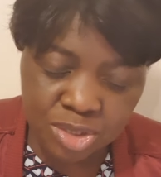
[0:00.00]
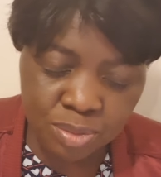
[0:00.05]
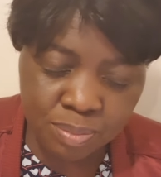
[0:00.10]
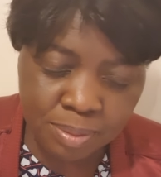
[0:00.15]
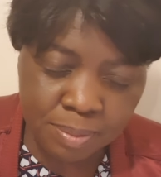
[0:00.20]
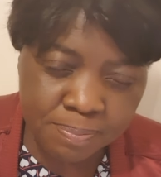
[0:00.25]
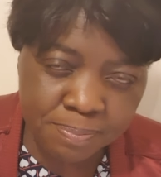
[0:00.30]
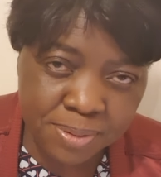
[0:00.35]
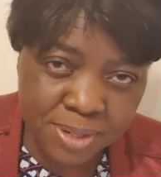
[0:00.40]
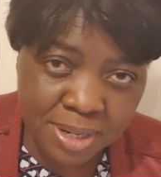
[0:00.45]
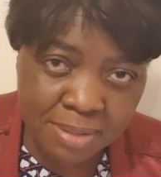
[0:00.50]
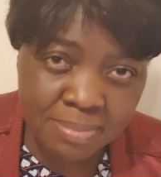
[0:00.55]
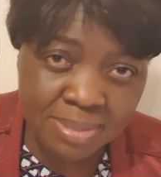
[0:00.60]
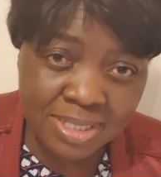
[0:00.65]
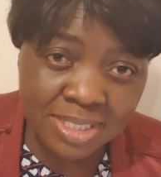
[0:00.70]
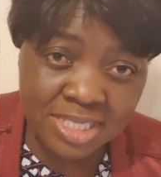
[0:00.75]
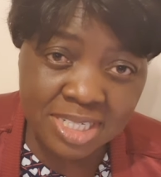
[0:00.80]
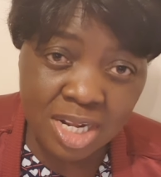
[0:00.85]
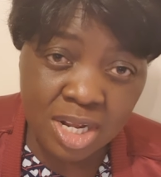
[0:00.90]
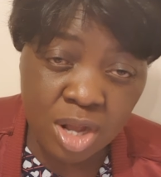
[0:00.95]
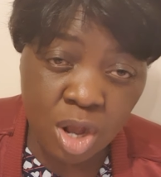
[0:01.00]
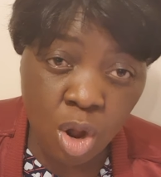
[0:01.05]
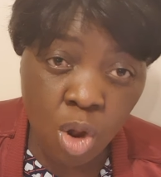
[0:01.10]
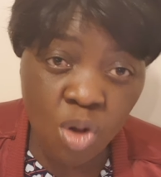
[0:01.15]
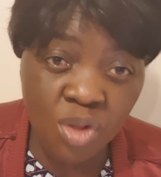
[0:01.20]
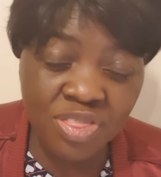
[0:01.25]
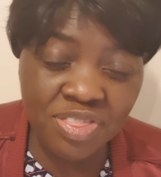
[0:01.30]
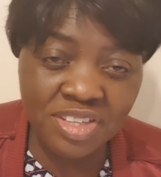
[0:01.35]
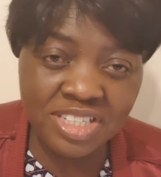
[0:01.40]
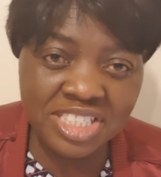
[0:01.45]
to be premised
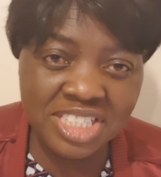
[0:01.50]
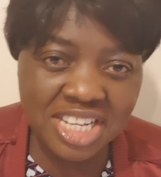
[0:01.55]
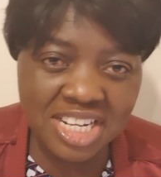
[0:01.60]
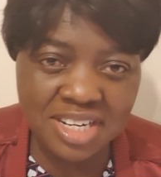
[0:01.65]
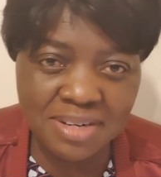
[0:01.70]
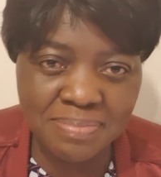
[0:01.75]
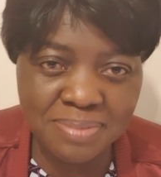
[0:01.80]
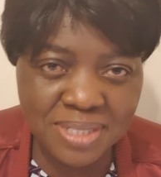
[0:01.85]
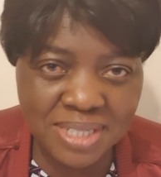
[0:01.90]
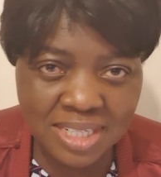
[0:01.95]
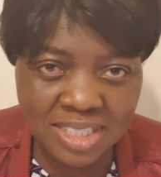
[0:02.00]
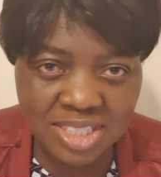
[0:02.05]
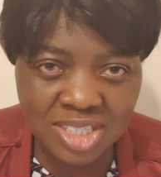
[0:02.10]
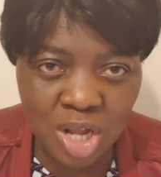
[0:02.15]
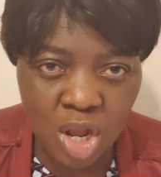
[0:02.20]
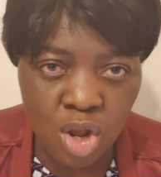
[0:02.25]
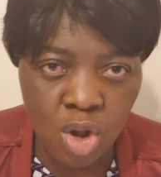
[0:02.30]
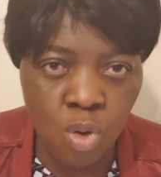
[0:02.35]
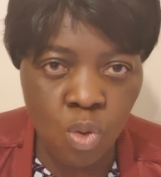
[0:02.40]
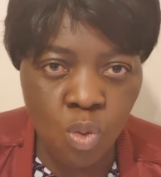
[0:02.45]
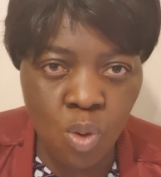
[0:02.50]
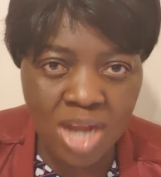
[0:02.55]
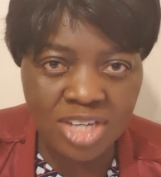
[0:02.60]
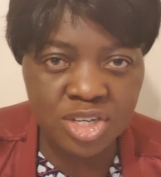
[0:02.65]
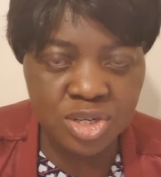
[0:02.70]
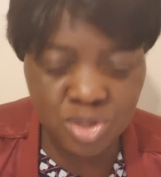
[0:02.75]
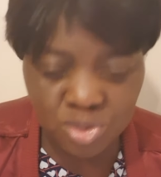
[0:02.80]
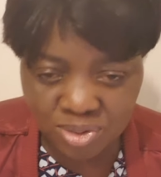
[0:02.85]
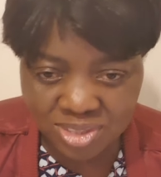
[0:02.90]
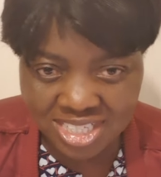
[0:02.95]
on the scriptures.
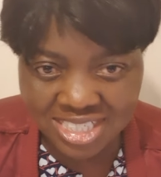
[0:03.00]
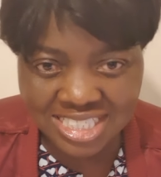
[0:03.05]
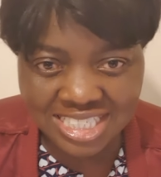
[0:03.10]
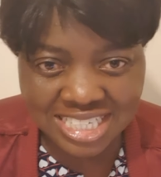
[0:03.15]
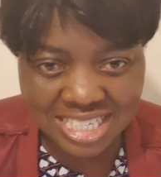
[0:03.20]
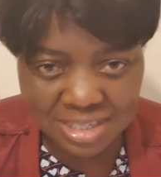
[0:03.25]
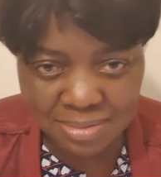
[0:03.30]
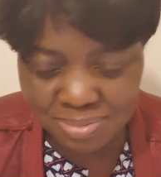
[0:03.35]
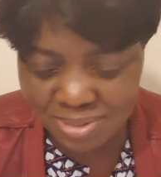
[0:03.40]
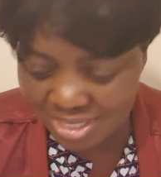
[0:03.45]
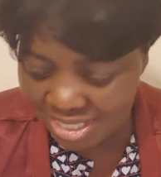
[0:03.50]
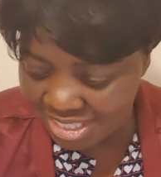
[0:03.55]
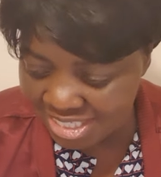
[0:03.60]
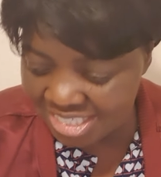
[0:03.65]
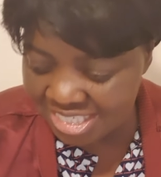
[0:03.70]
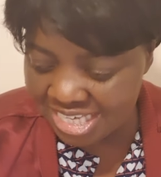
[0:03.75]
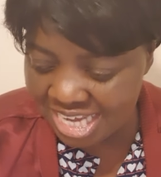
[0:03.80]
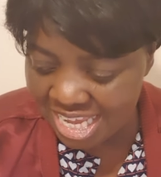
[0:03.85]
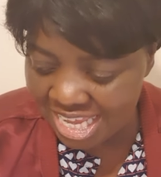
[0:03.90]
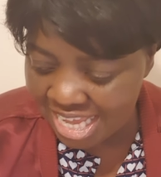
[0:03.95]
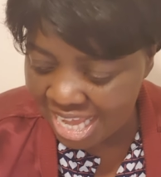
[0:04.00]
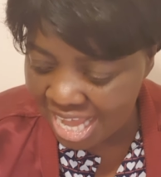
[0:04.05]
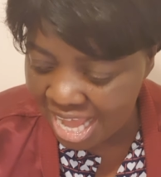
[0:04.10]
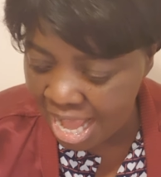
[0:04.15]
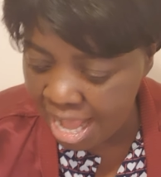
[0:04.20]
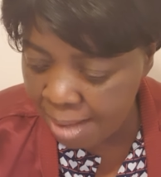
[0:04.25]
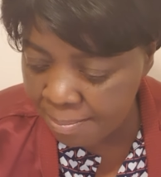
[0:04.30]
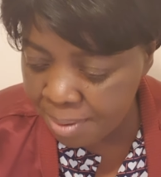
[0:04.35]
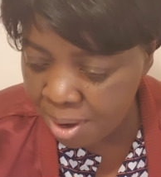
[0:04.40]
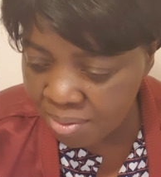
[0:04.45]
What do the scriptures say
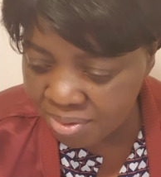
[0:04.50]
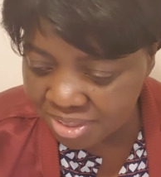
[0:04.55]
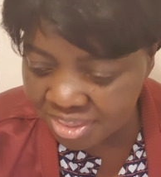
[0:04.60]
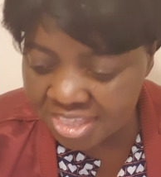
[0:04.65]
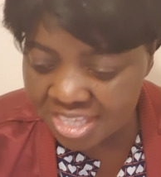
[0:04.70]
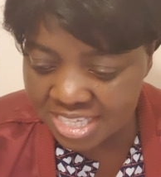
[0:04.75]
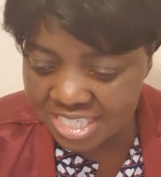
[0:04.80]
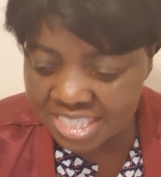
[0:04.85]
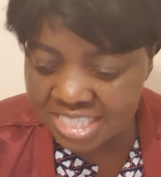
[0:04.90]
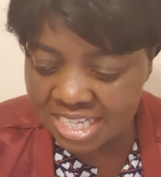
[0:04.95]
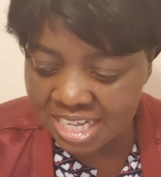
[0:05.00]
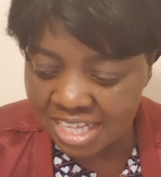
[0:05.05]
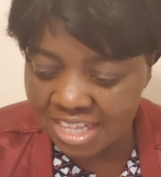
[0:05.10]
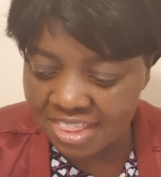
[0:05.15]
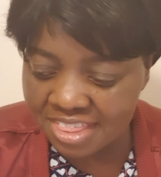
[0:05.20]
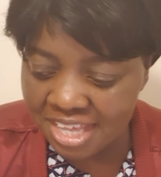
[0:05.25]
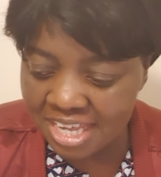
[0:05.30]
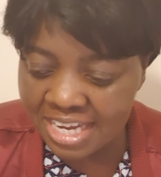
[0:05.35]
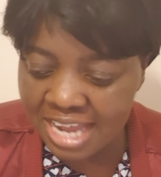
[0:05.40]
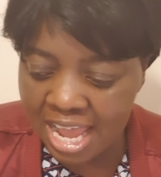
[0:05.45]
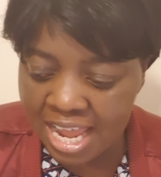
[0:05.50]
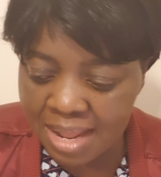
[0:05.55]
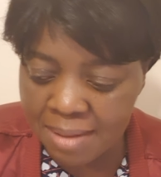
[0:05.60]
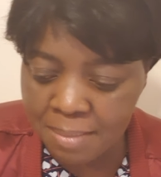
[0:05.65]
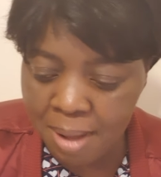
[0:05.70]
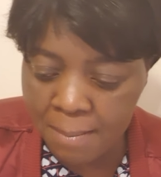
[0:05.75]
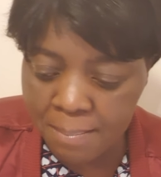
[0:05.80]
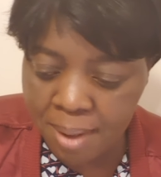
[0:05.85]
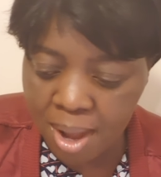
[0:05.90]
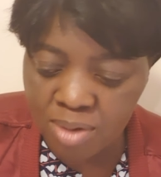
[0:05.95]
about this that I am
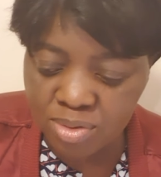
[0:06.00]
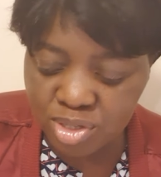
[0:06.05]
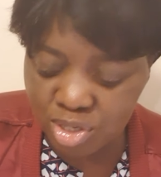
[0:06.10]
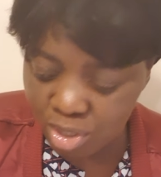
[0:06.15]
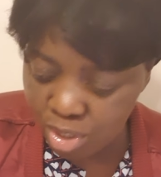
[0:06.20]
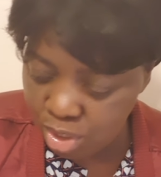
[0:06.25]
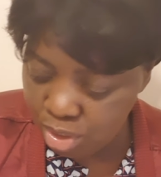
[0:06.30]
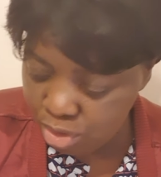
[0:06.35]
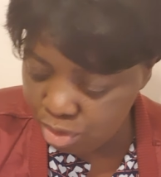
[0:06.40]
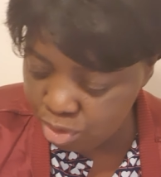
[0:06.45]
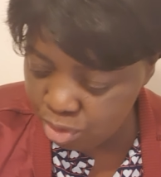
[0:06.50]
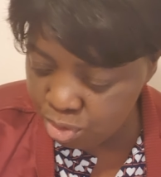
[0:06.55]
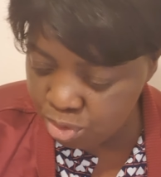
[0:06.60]
about to